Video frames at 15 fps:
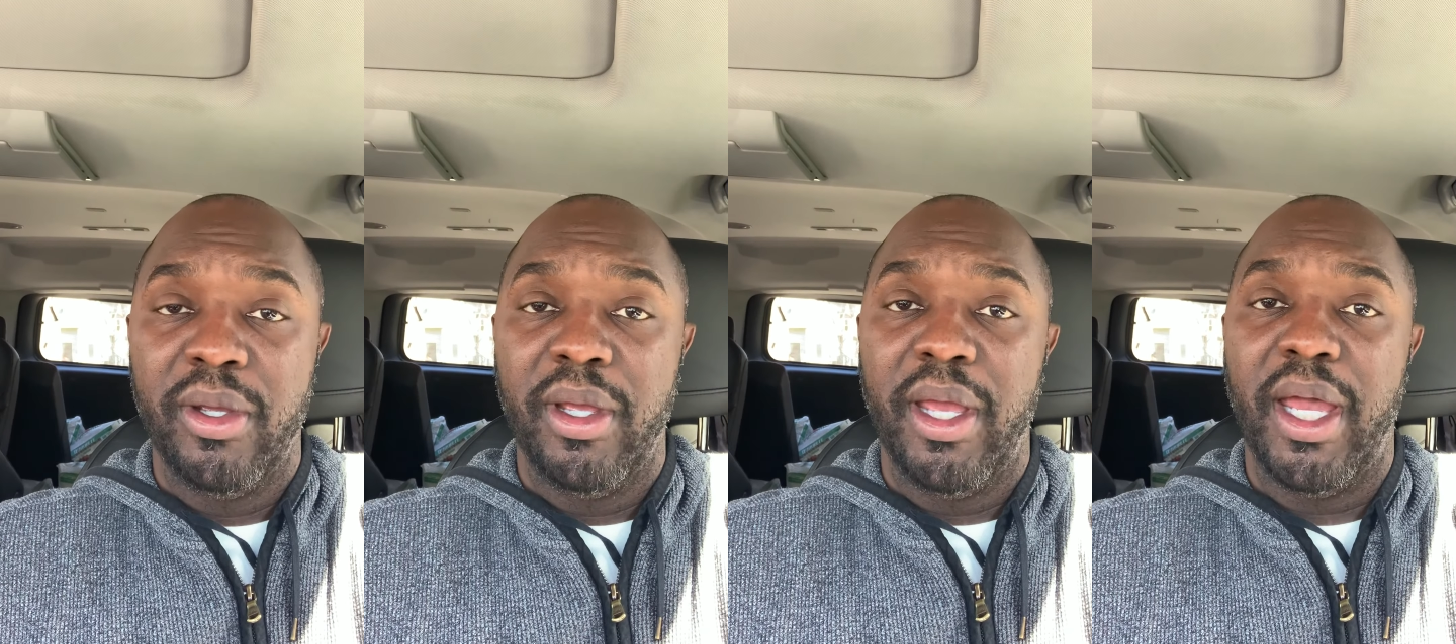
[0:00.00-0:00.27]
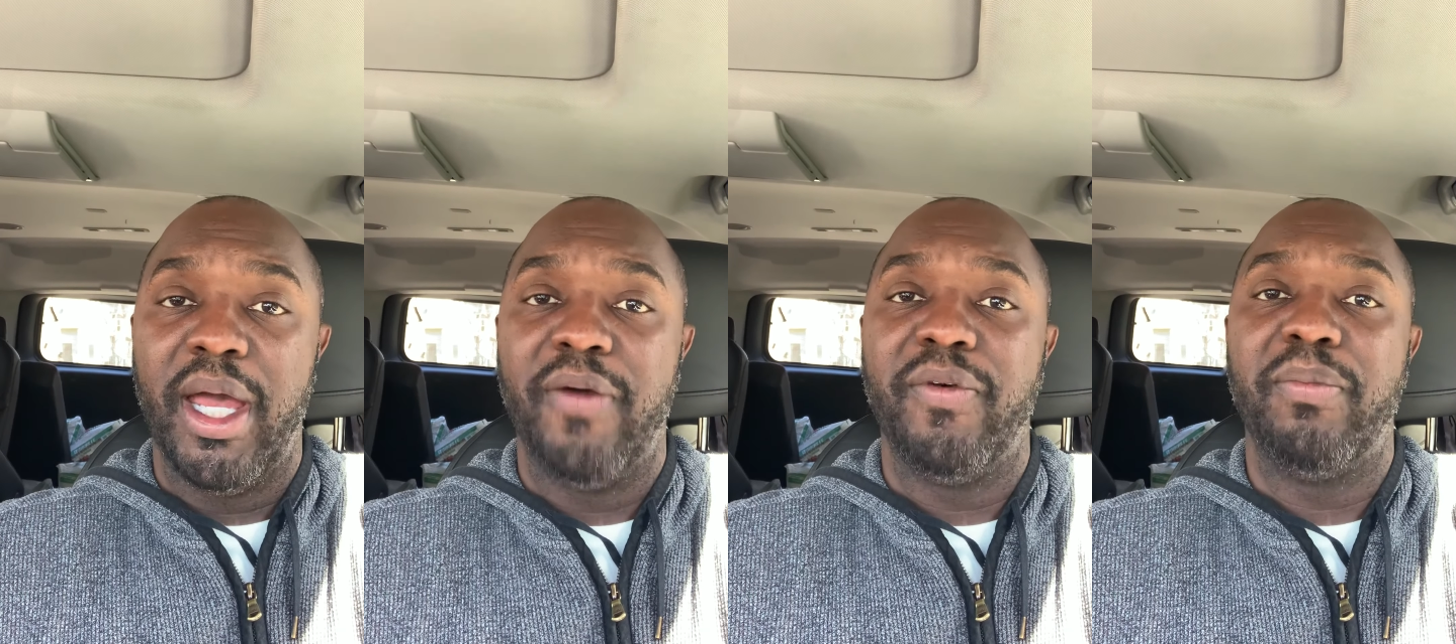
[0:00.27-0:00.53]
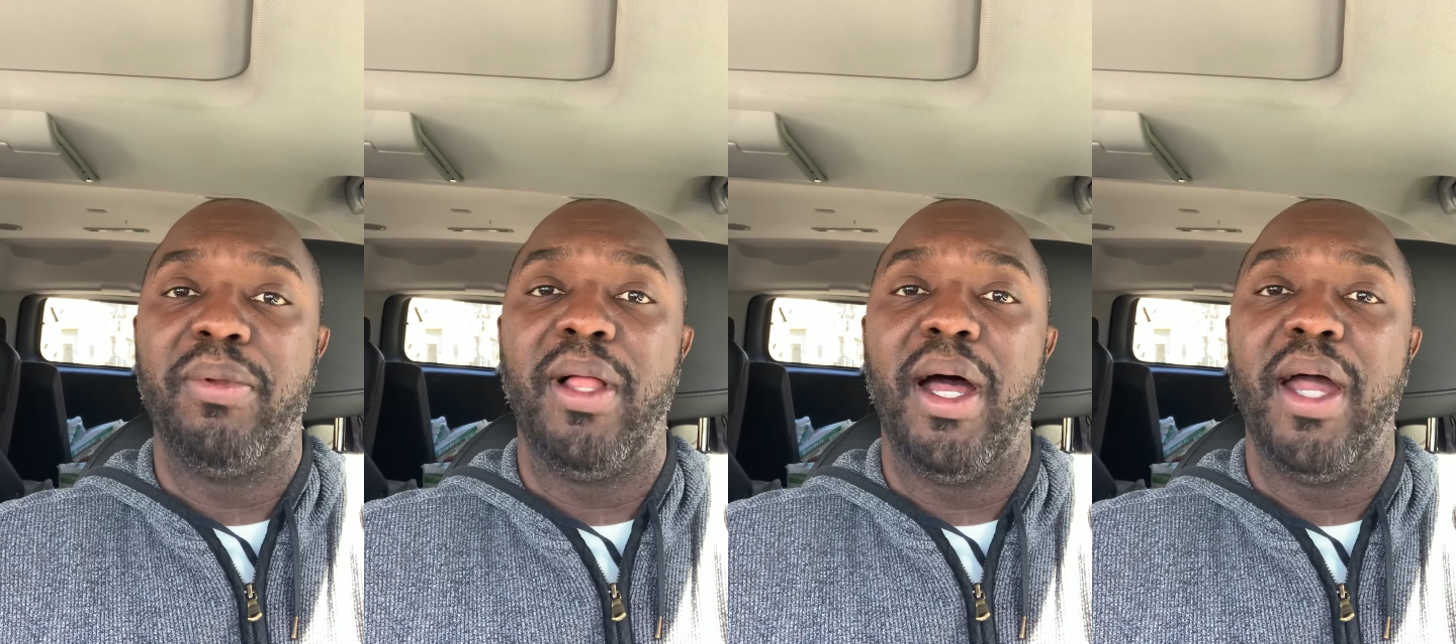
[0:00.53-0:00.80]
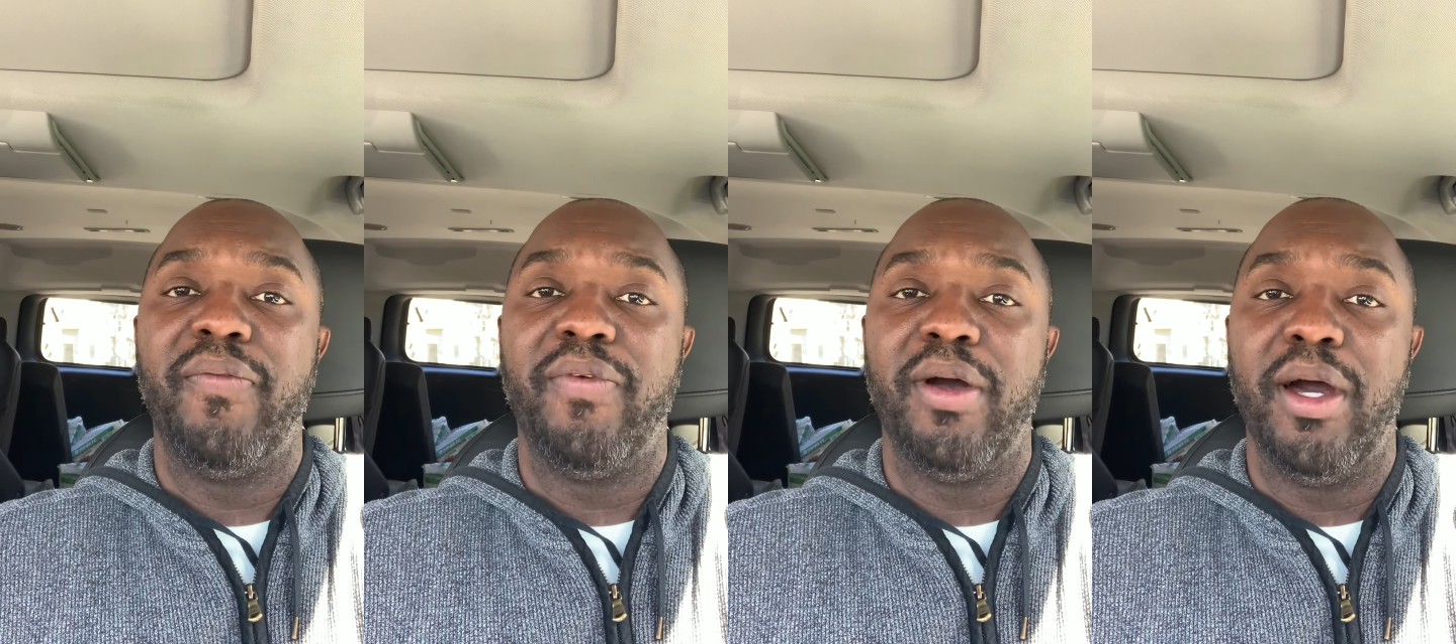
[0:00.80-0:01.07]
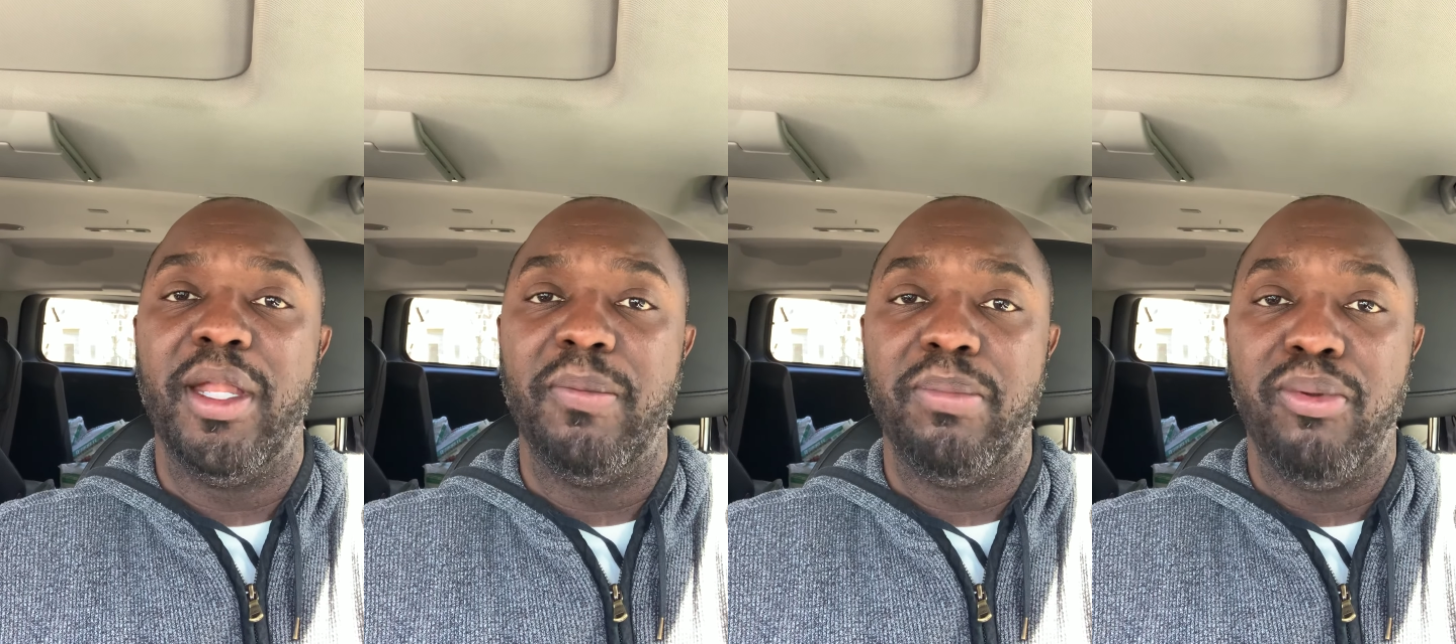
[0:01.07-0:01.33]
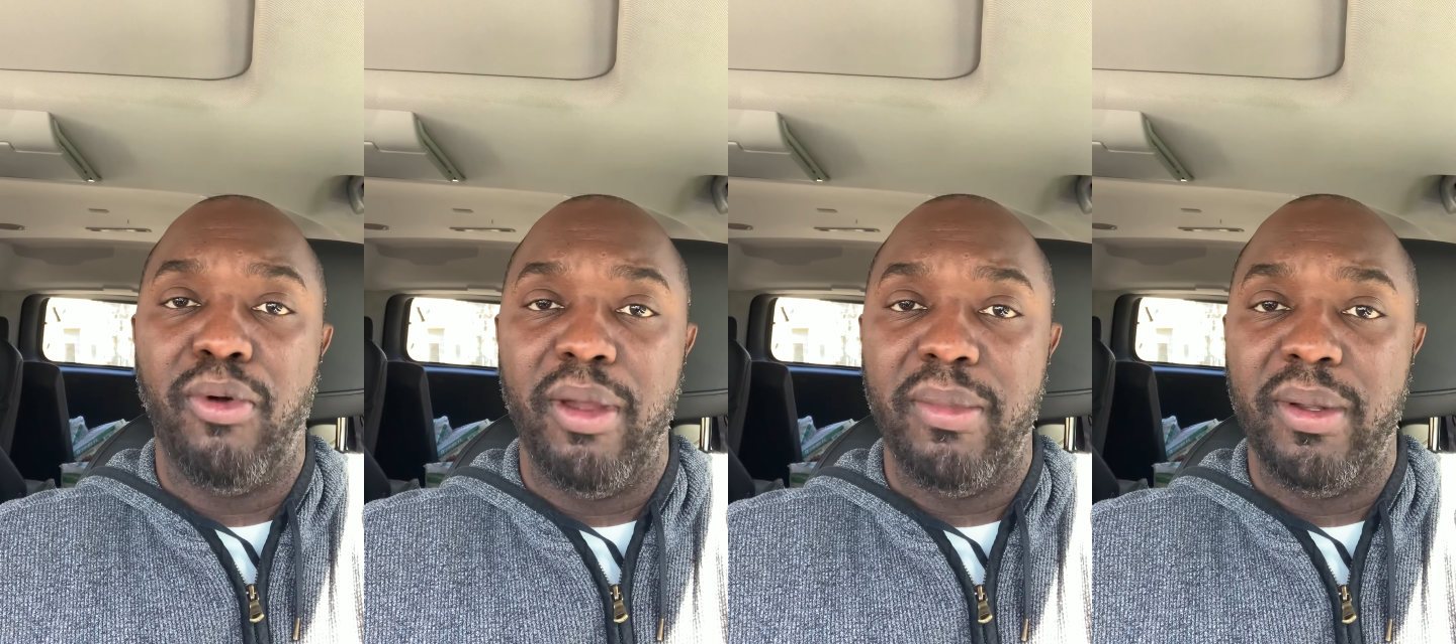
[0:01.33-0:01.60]
have applied for
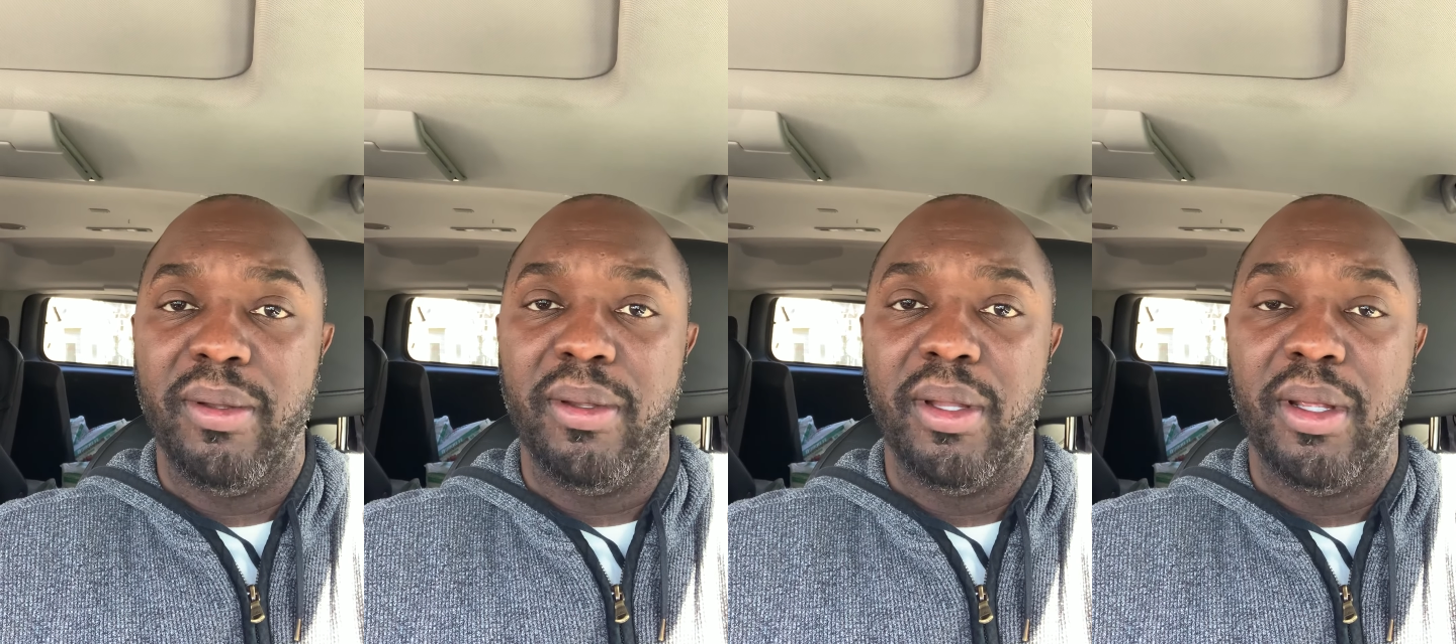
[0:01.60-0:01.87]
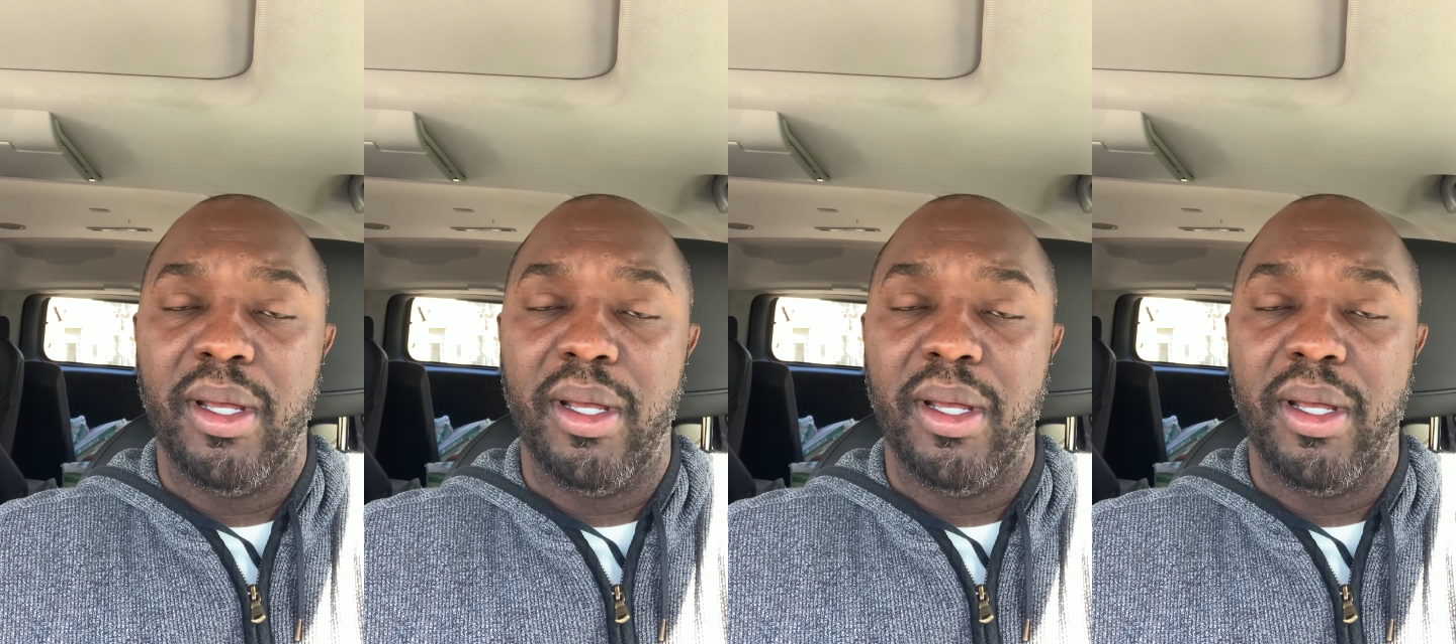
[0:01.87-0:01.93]
unemployment